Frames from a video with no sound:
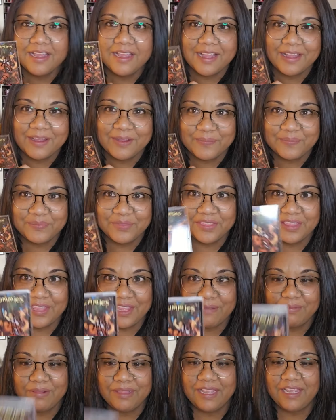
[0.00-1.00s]
Um,
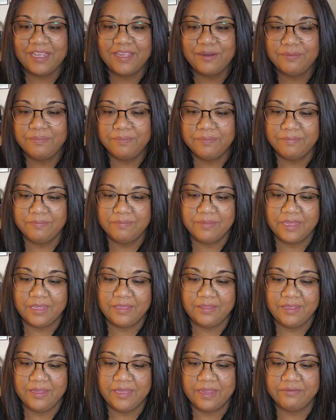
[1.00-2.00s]
they played, I
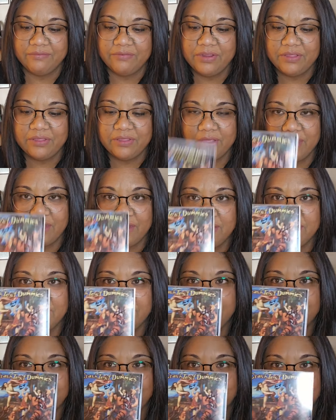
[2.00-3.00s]
think, everything
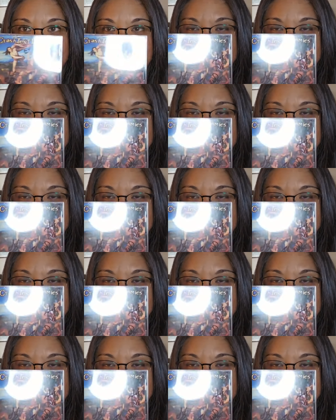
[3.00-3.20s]
from